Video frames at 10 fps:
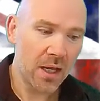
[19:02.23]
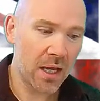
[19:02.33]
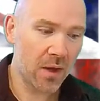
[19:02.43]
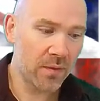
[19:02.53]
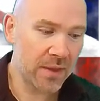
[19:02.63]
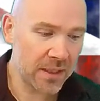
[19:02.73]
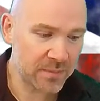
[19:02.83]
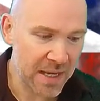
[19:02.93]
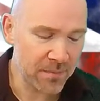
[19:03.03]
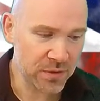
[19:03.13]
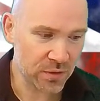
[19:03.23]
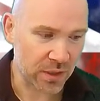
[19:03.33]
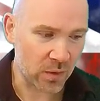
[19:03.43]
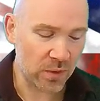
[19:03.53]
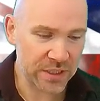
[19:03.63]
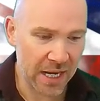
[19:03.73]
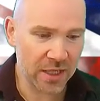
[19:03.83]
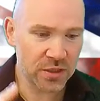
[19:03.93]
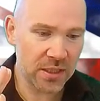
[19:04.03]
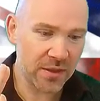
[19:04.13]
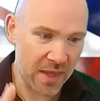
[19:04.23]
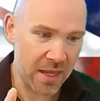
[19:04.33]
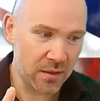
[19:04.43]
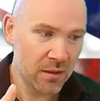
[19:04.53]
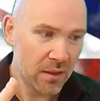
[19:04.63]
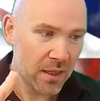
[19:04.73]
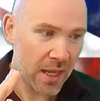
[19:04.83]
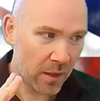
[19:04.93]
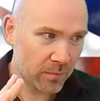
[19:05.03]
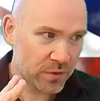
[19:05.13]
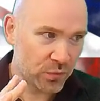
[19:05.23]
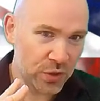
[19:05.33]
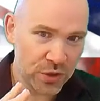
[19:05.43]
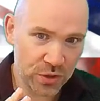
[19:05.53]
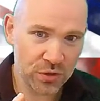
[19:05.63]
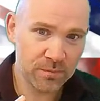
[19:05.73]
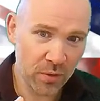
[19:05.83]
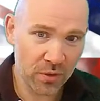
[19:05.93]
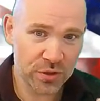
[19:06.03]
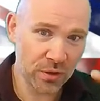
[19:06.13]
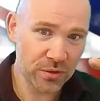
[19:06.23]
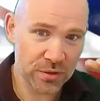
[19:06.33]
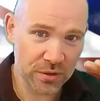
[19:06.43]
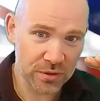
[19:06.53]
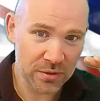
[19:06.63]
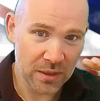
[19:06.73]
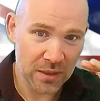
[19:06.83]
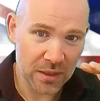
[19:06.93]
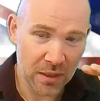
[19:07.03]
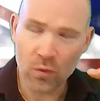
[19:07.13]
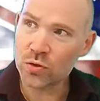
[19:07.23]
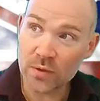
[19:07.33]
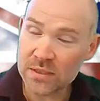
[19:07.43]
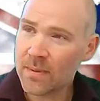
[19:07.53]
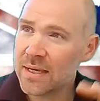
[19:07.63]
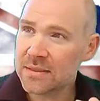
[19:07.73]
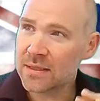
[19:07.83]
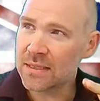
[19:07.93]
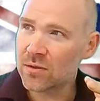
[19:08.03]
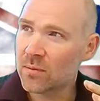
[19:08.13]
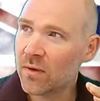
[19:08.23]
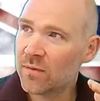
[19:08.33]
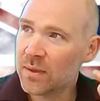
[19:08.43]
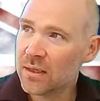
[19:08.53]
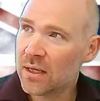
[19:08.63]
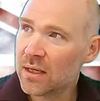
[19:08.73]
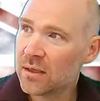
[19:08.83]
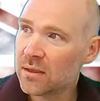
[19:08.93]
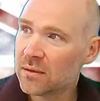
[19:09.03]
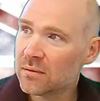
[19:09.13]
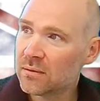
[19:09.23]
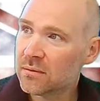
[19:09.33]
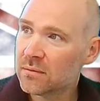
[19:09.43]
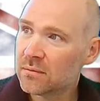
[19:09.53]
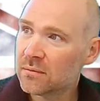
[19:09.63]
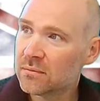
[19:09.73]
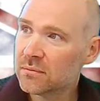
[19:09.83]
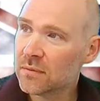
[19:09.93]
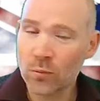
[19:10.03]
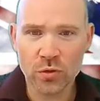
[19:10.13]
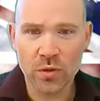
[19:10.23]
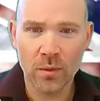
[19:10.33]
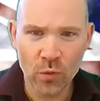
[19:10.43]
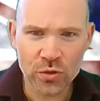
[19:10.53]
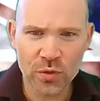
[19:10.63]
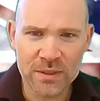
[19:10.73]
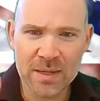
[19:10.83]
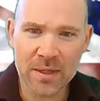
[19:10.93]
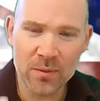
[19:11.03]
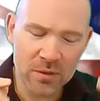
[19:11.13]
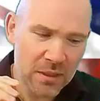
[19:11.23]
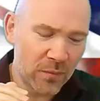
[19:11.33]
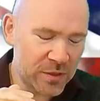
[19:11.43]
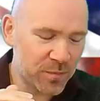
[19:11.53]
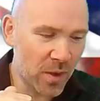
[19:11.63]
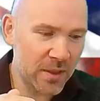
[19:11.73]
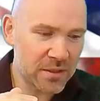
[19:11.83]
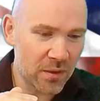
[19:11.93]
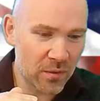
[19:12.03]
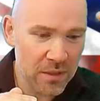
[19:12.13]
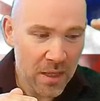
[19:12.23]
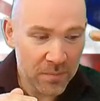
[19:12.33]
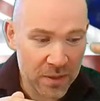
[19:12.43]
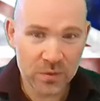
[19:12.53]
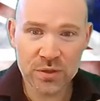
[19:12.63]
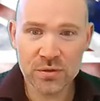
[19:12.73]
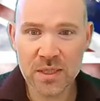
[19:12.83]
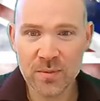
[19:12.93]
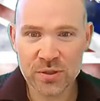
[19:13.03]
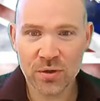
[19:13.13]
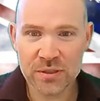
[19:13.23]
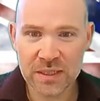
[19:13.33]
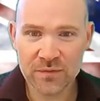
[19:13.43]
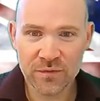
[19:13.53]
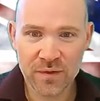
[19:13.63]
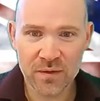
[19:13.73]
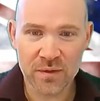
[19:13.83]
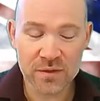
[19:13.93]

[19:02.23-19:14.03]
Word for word: Uh, and the Lib Dems took it, which actually then helped to reduce Boris Johnson's, uh, or Theresa May's at that time might have been, uh, I'm not sure. I'm not sure which MP it was, which Prime Minister it was, but it reduced their majority even further.